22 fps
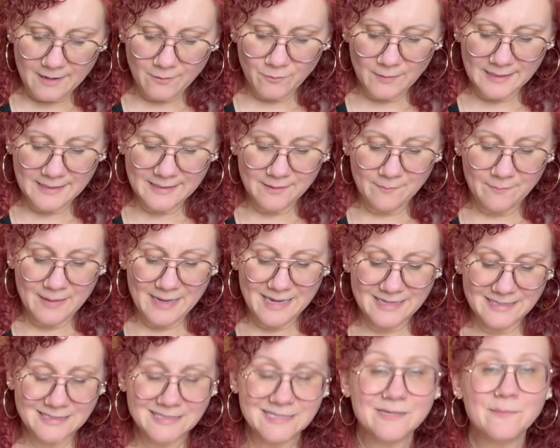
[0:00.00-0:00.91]

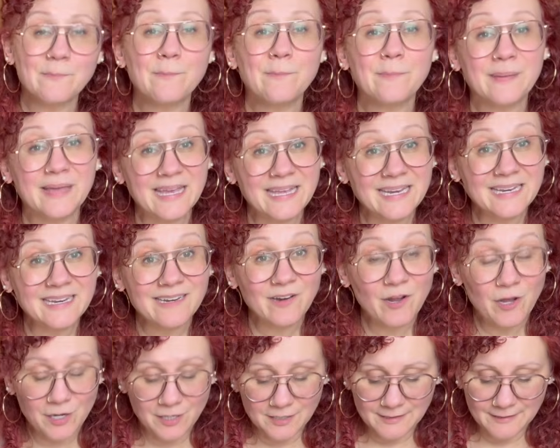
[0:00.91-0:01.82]
recommend pitted
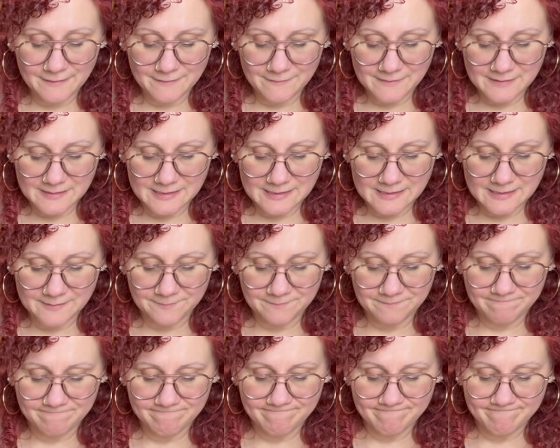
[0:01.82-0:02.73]
olives.
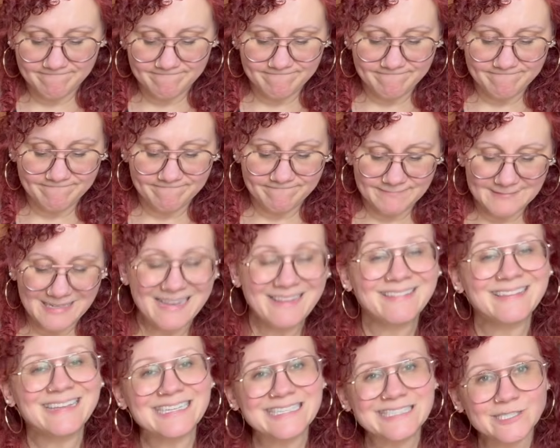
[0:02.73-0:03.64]

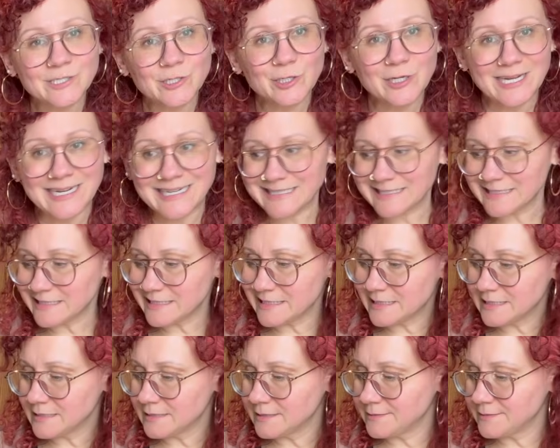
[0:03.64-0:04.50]
These are not.